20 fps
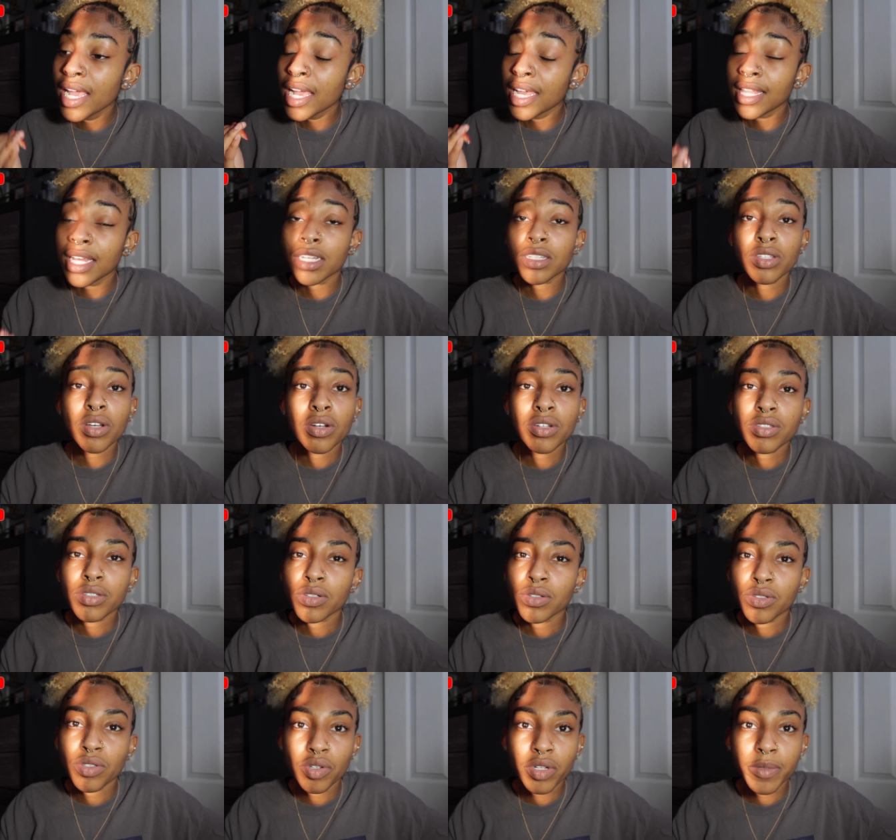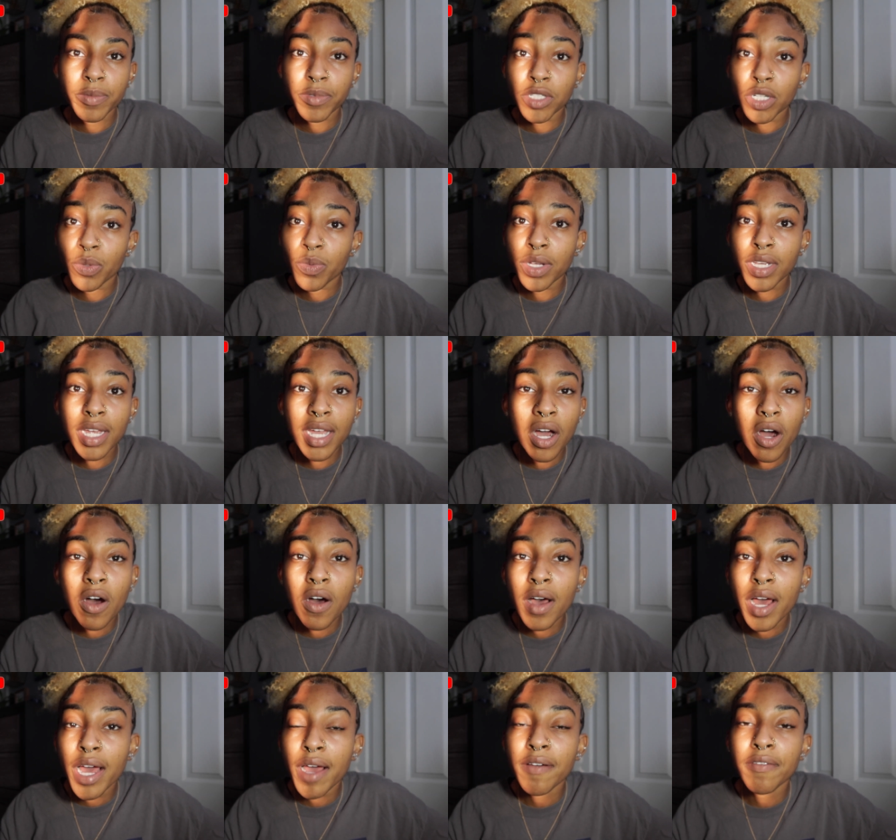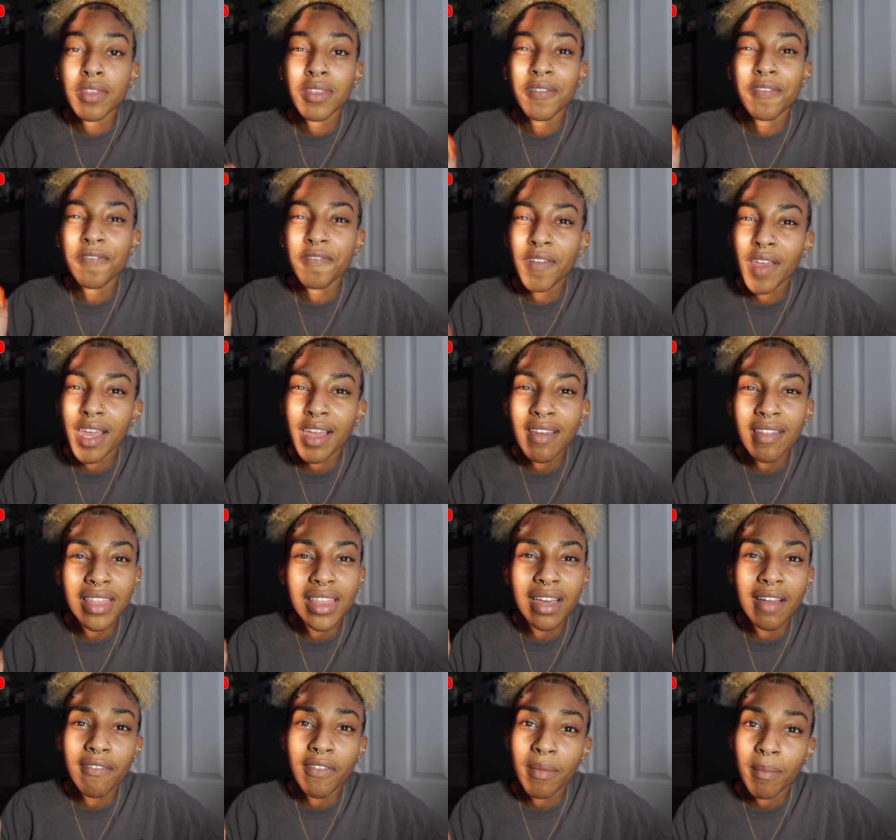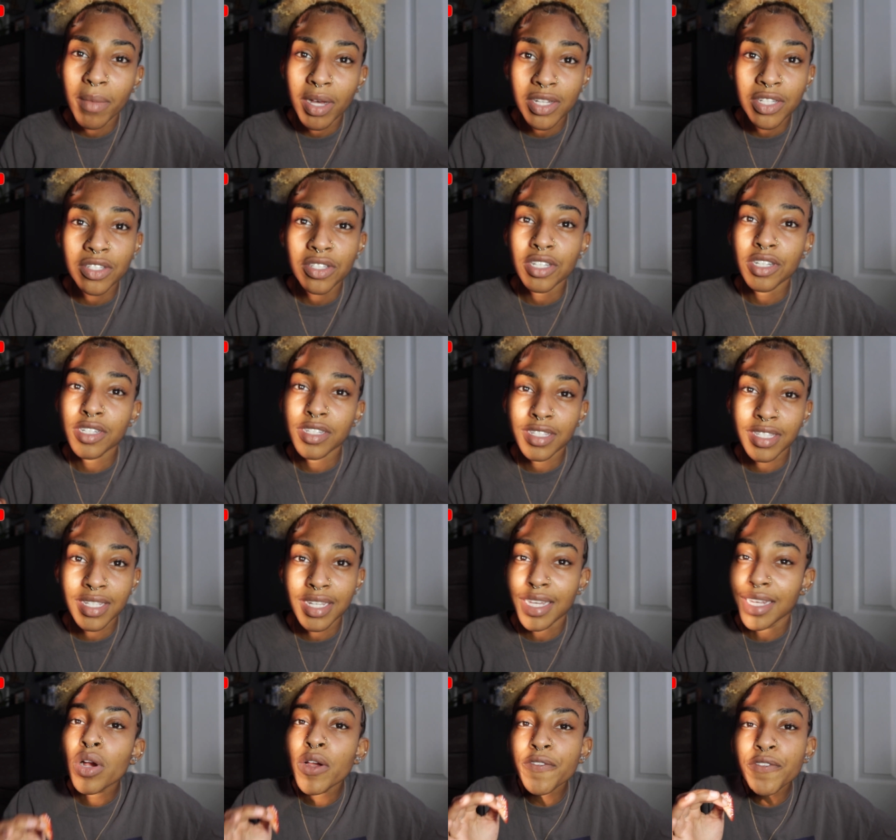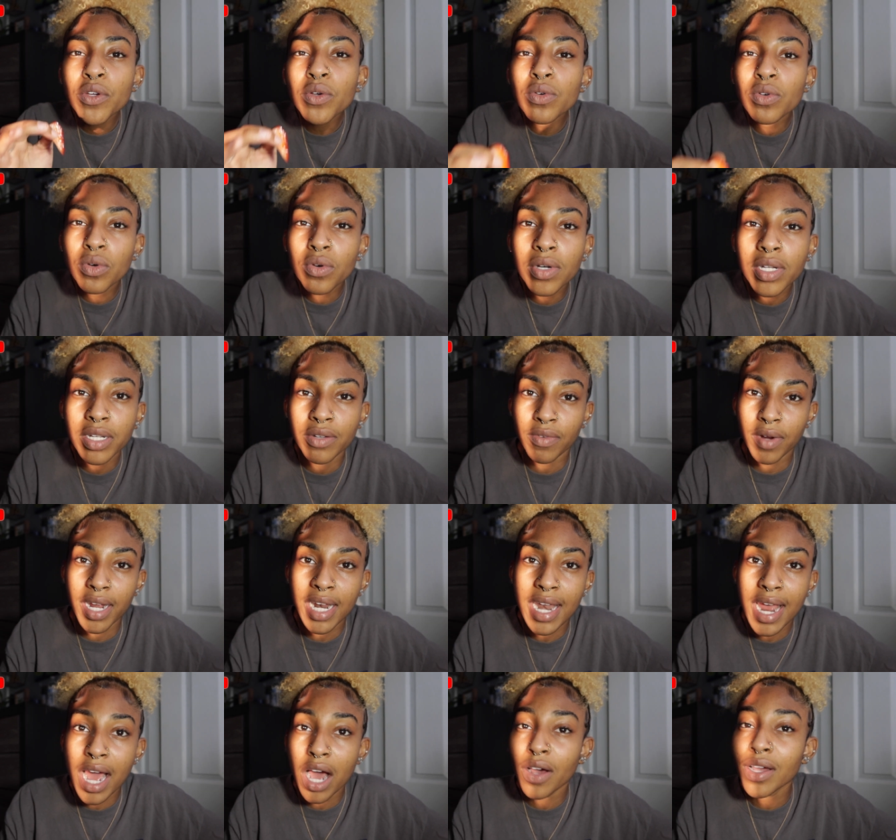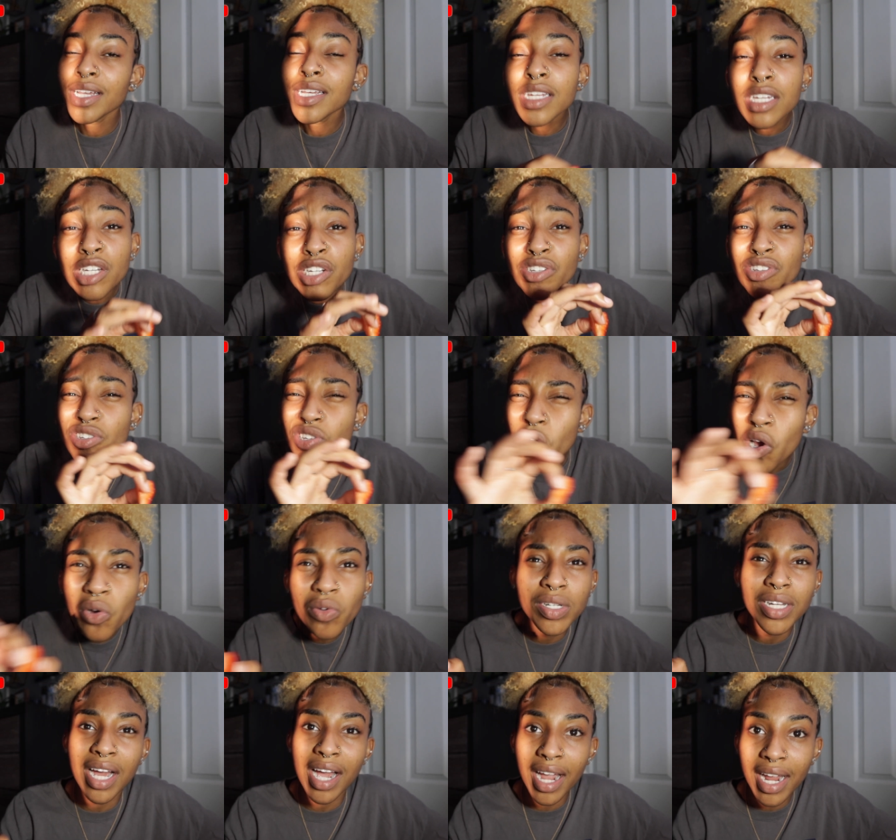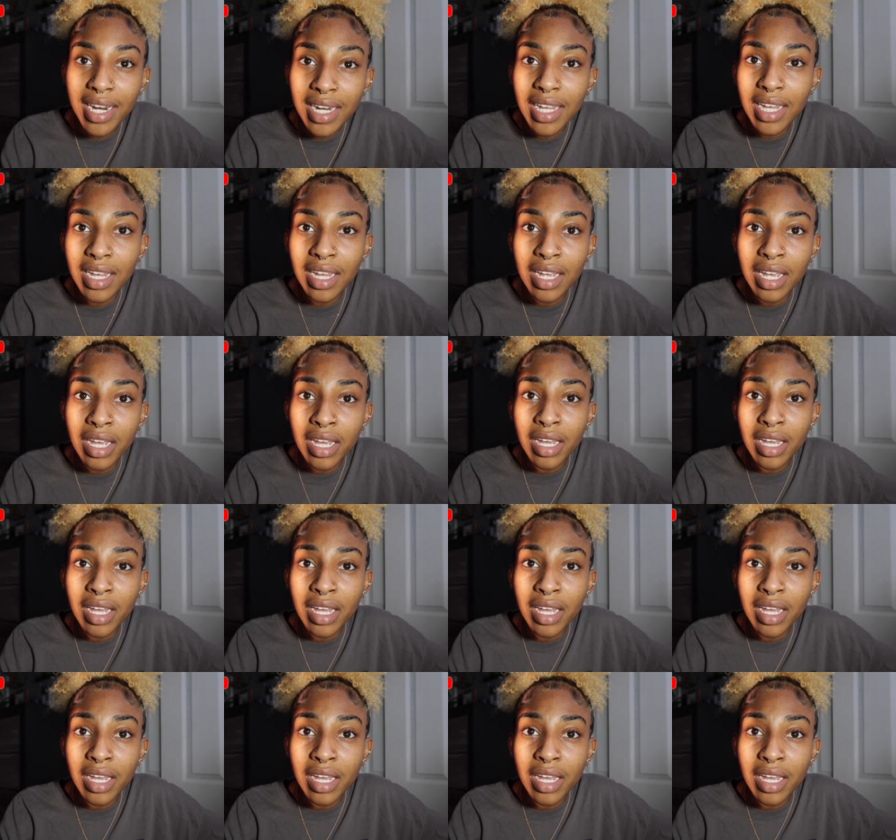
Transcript: and that's also scripture. We all have the faith of a mustard seed, or if you Google it right now, it is so tiny.